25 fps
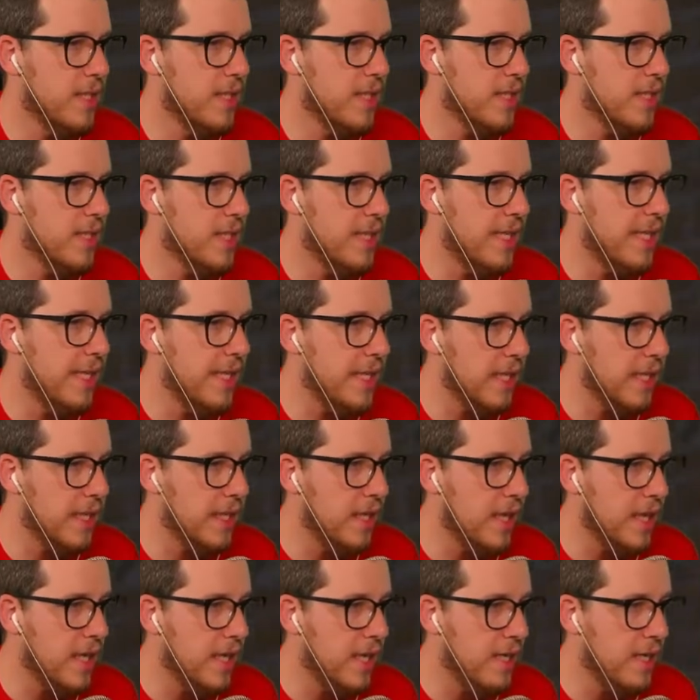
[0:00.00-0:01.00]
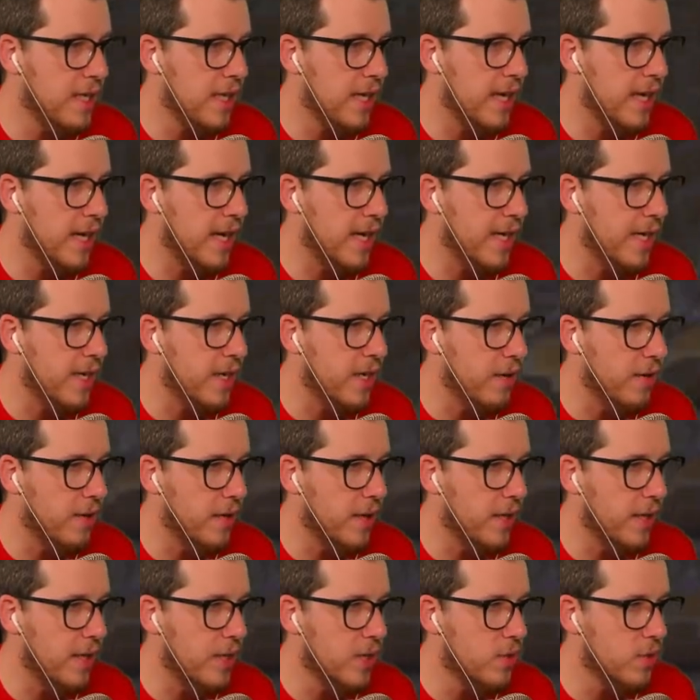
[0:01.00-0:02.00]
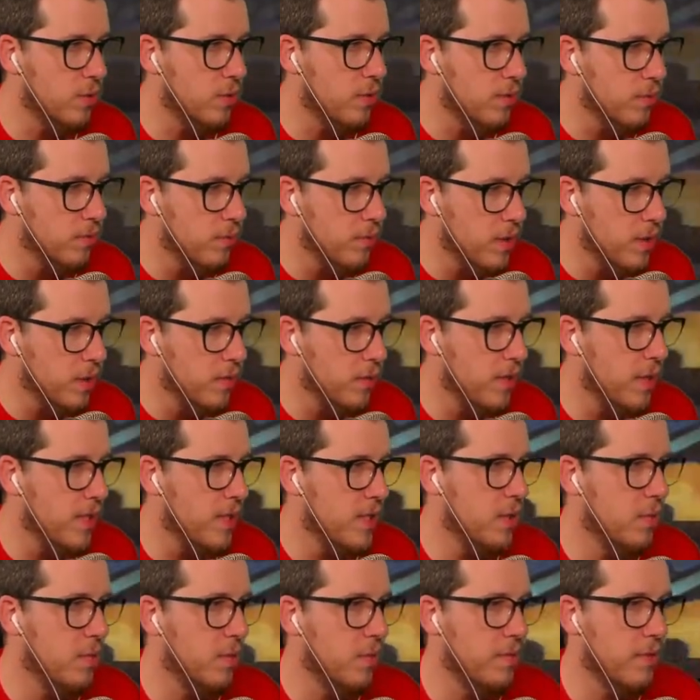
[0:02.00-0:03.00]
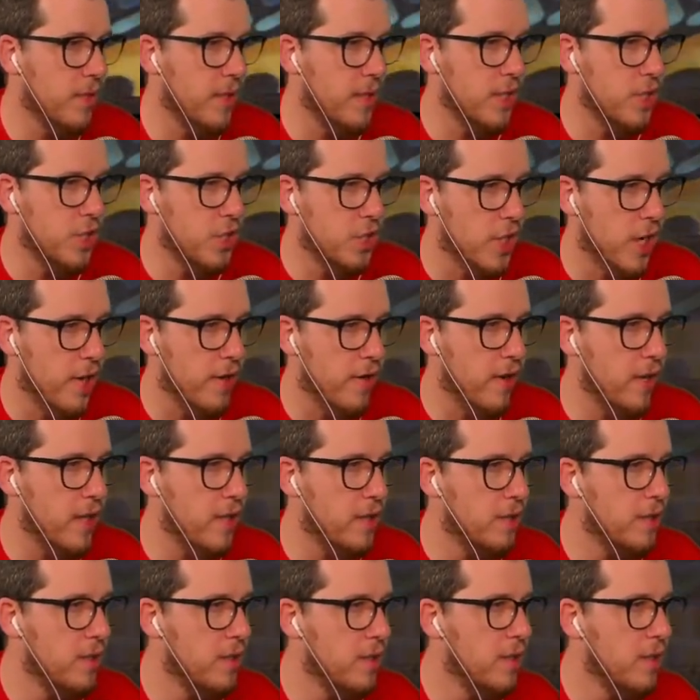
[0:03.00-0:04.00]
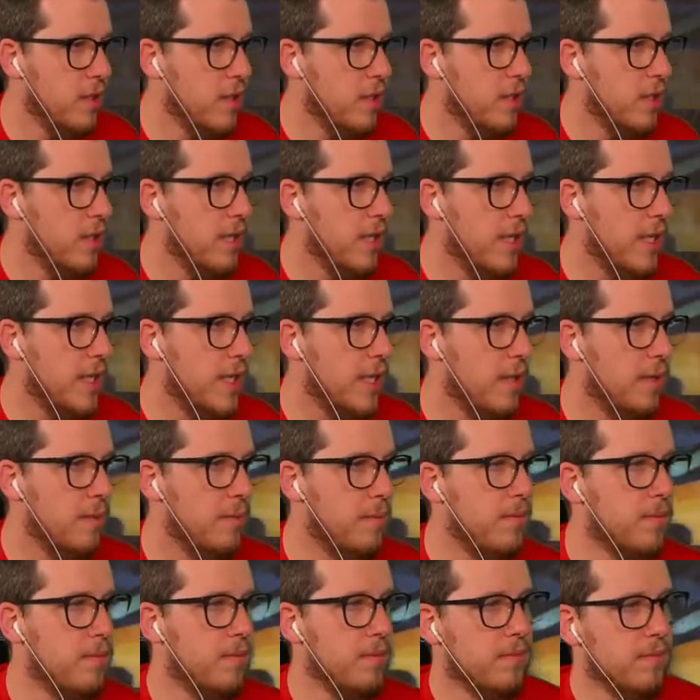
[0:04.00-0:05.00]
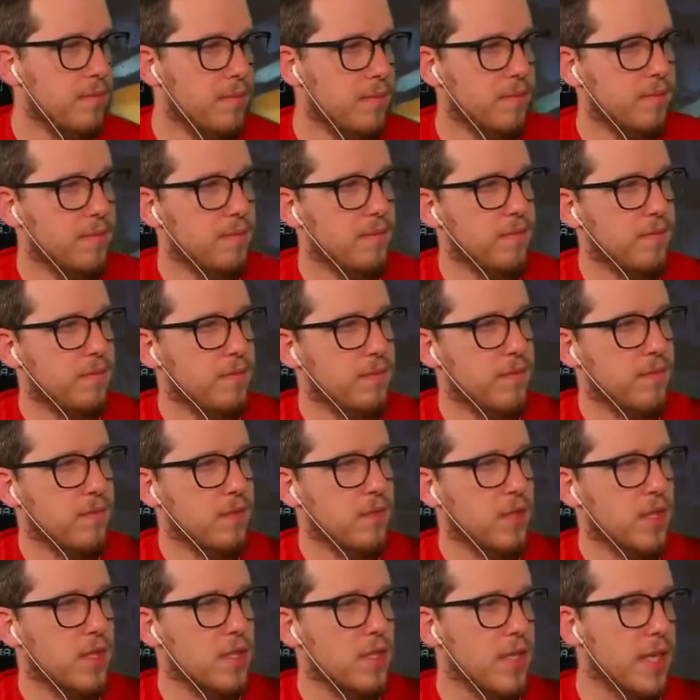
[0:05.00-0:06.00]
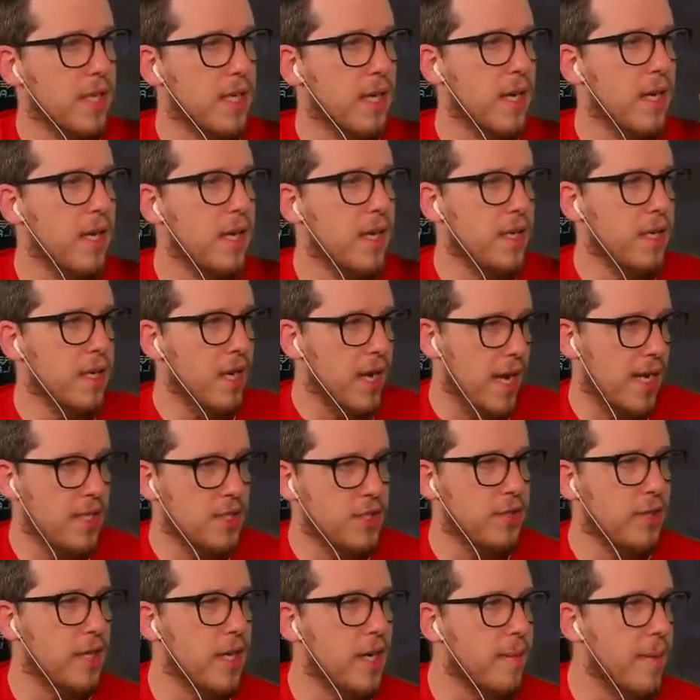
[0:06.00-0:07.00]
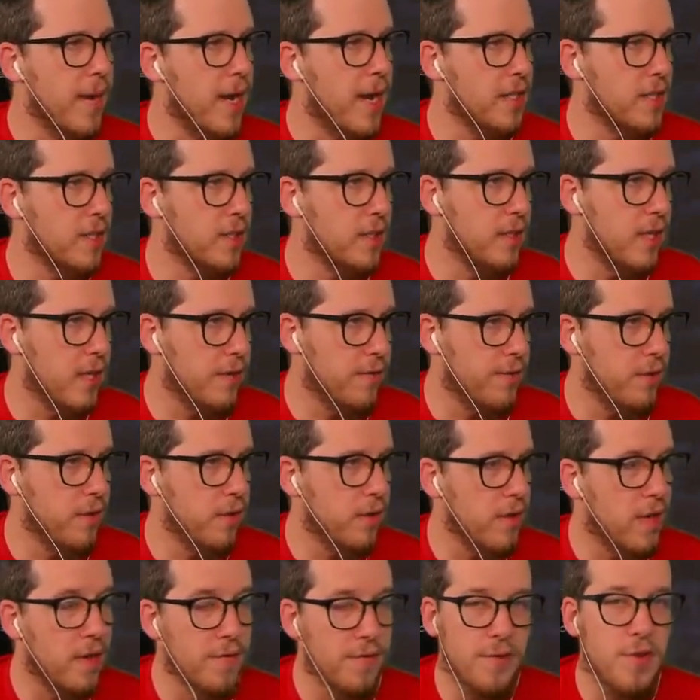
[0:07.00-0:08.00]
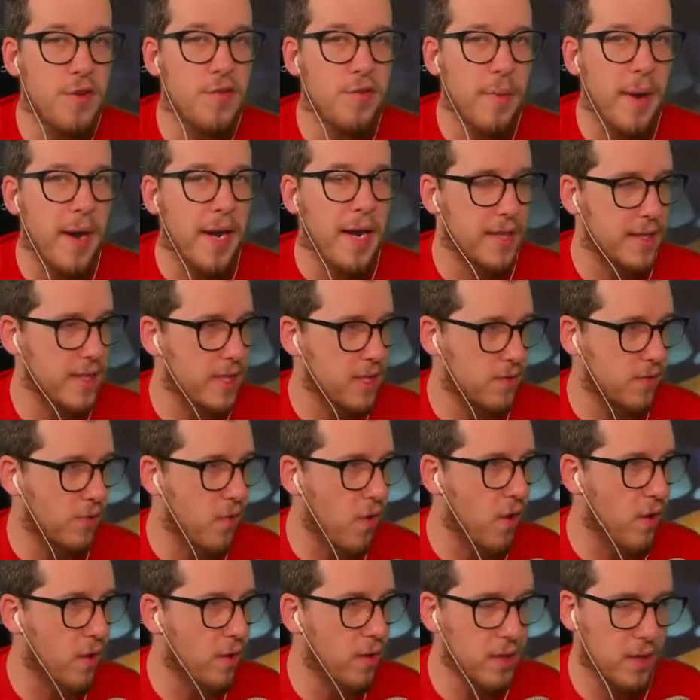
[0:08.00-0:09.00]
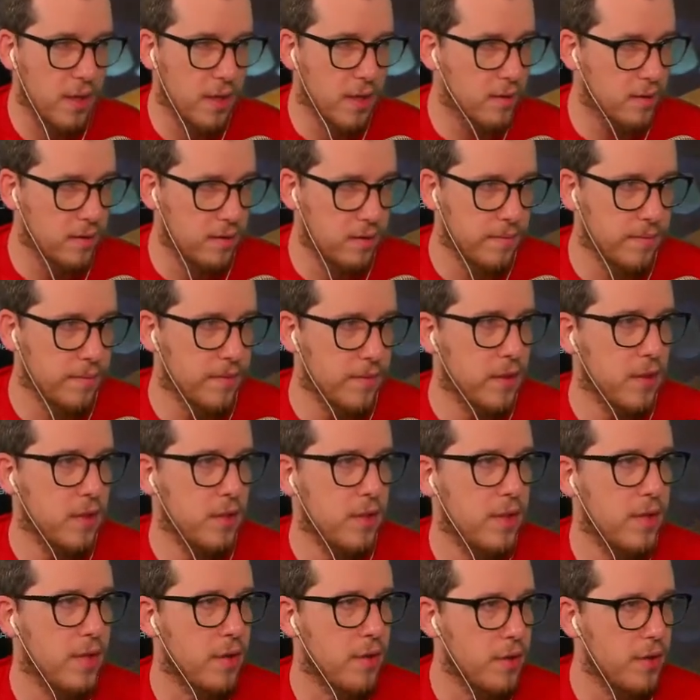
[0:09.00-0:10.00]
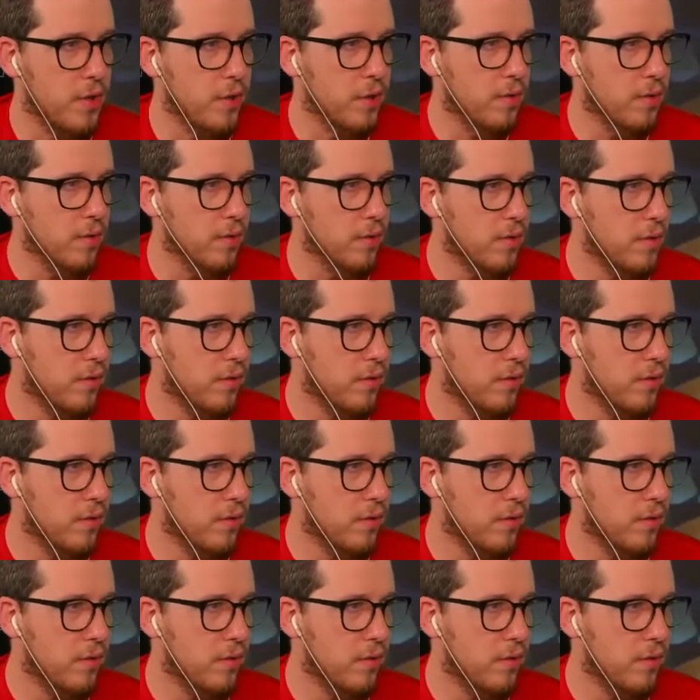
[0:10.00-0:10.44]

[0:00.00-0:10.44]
see a lot, and I know that I sort of run a risk with like sharing, because like as you can imagine, if you've made it this far, you know, you're